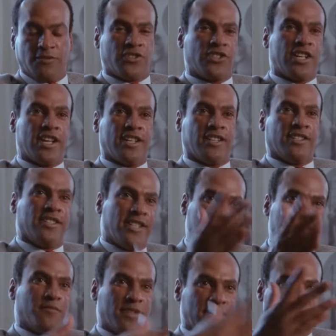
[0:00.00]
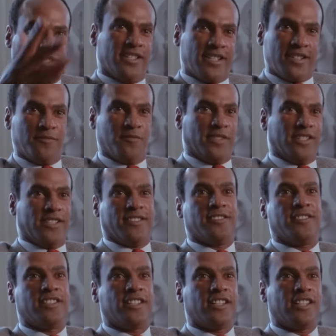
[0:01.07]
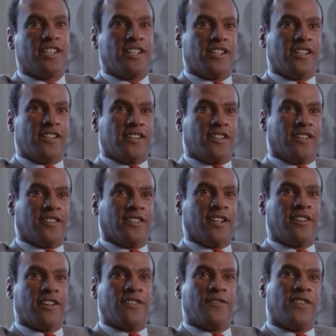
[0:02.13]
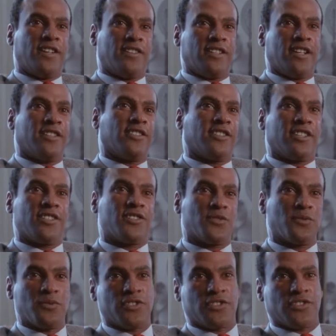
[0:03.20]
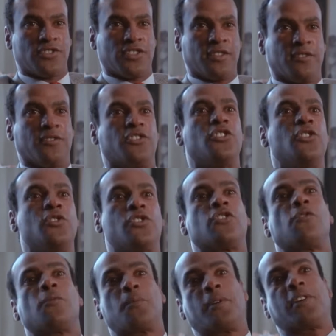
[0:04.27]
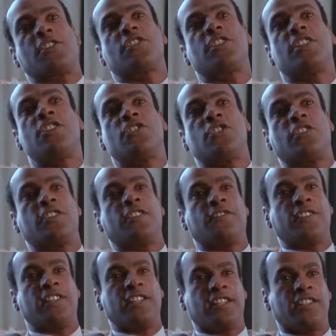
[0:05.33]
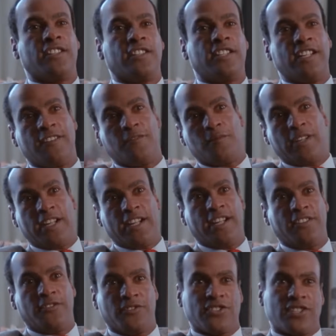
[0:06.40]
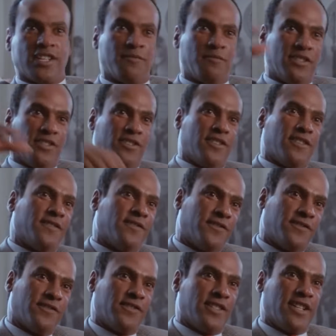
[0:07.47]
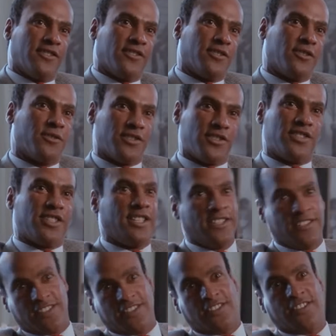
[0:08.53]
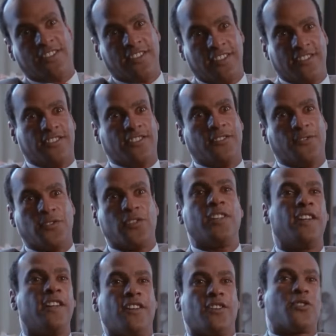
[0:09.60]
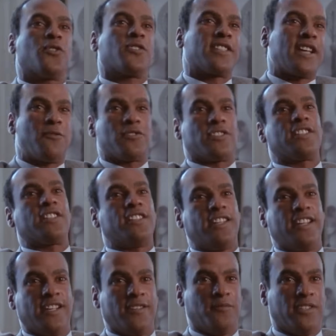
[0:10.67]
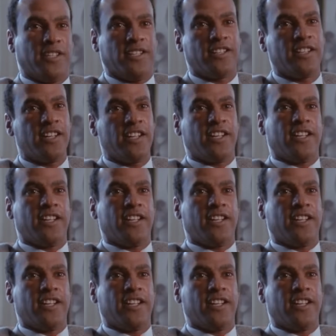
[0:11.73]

chanting "Dead man, dead man." Later, I found out that this was the usual procedure of any condemned man who was coming off of death row to see his attorney and so forth. Of course, I wasn't condemned yet.